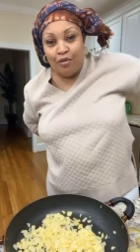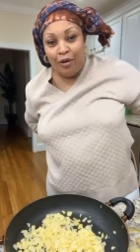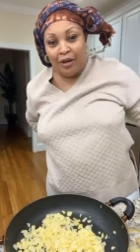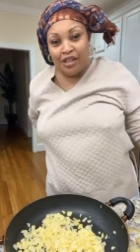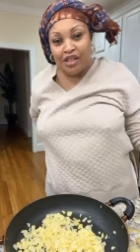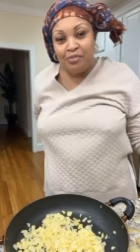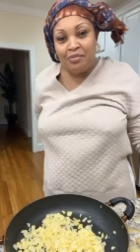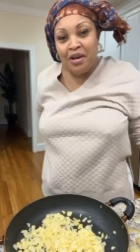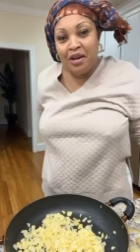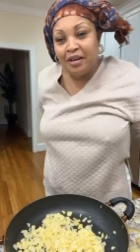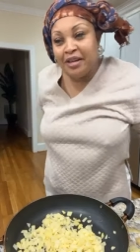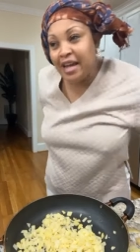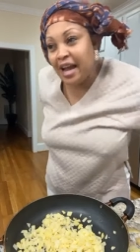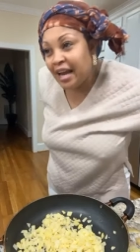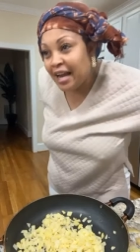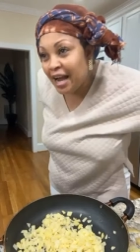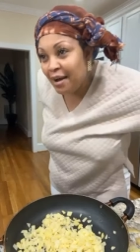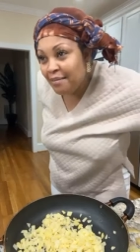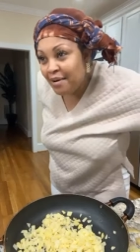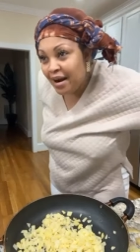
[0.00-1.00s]
They watch me
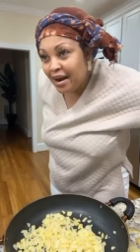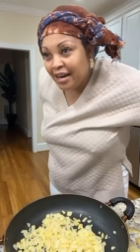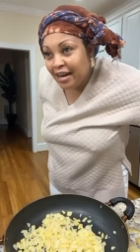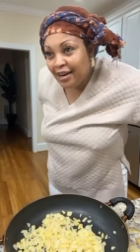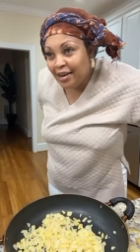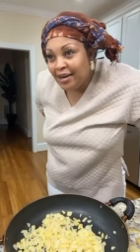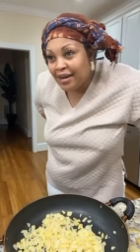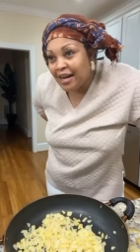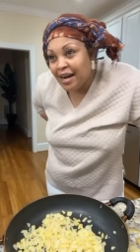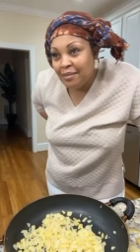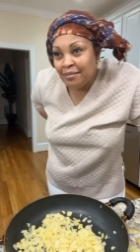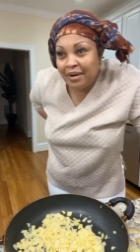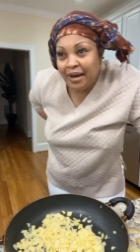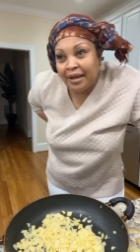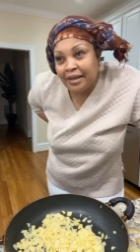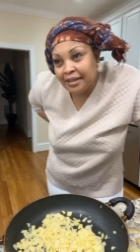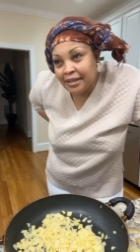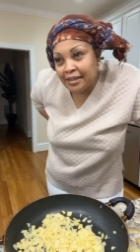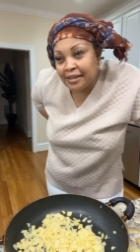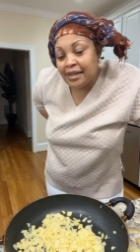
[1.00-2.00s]
on their camera. They're looking
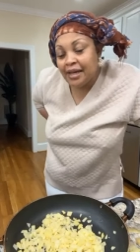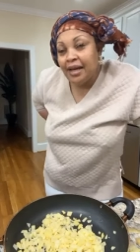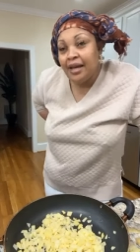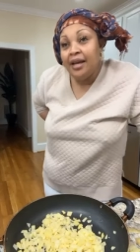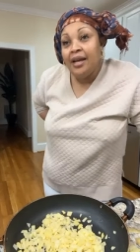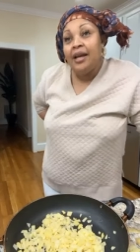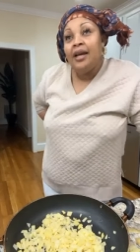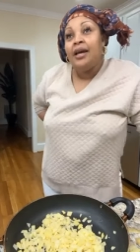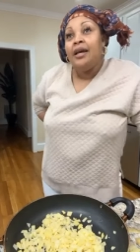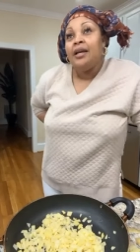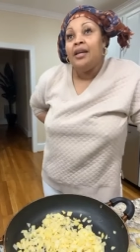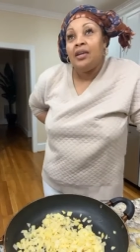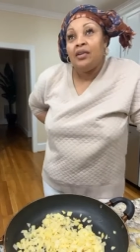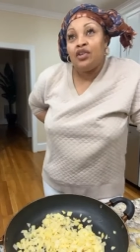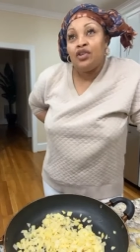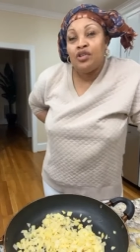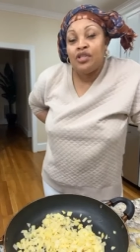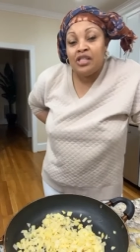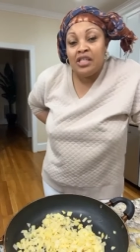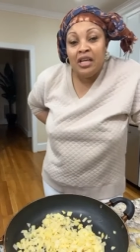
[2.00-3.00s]
at me like
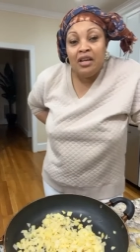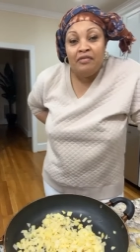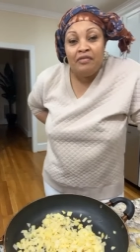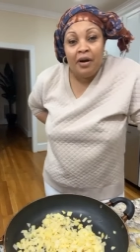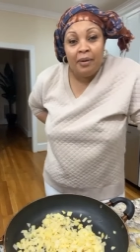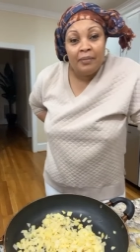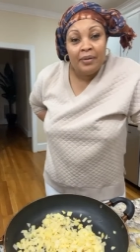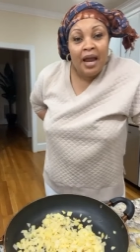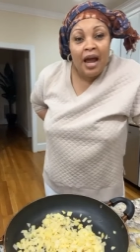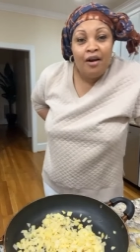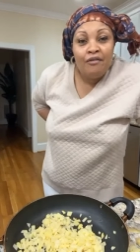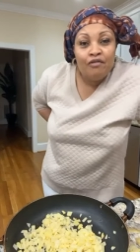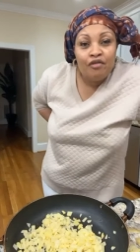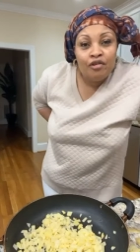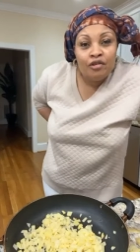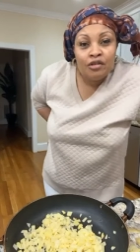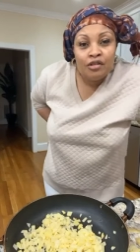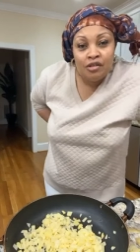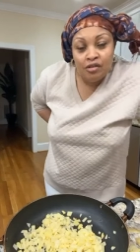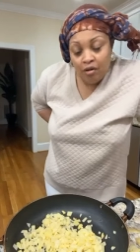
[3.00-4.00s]
this to see if I'm
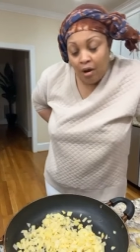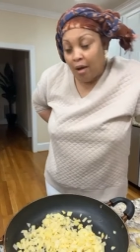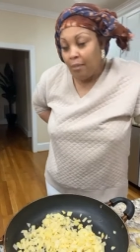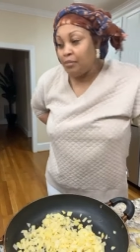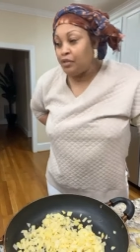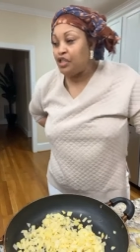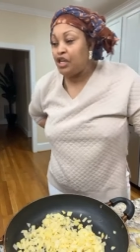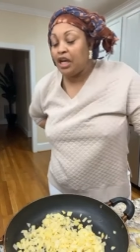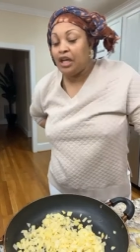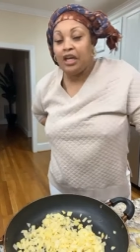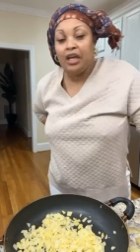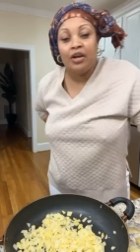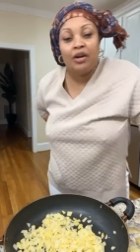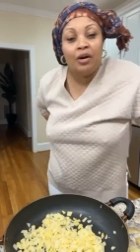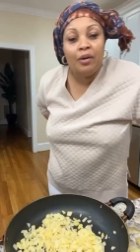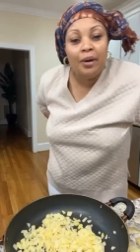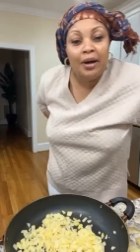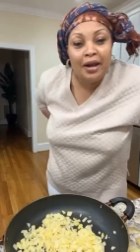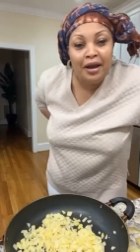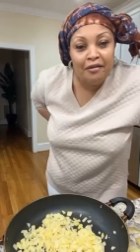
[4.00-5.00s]
nervous or I'm
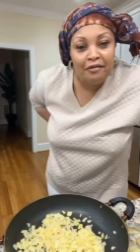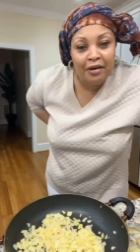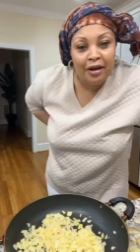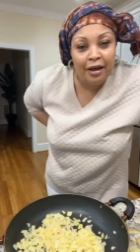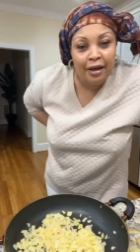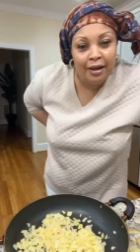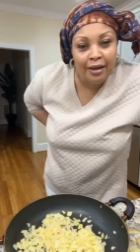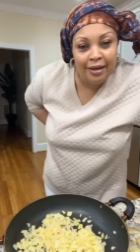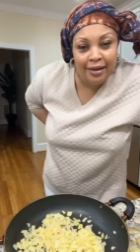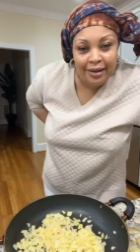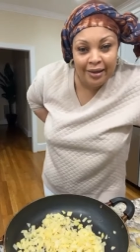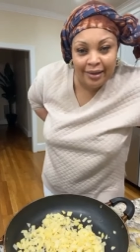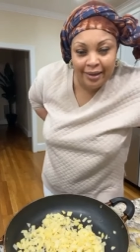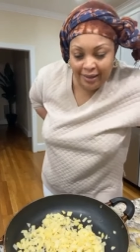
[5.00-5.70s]
shaking or whatever.